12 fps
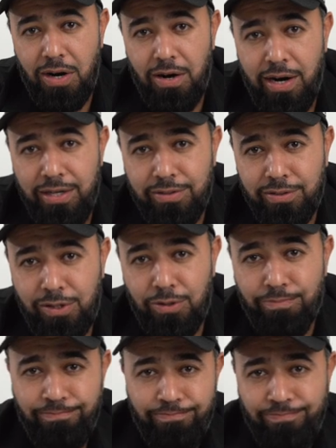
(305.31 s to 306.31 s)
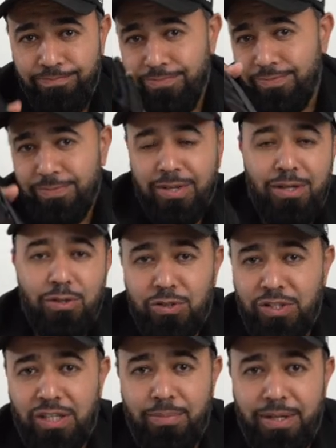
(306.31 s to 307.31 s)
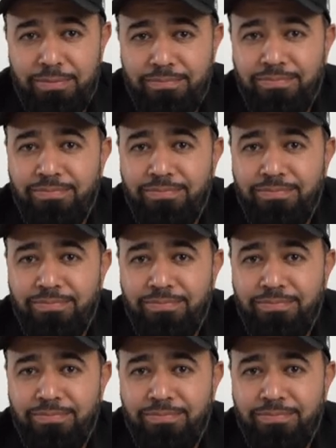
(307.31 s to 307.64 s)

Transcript: All right, so see you in a bit.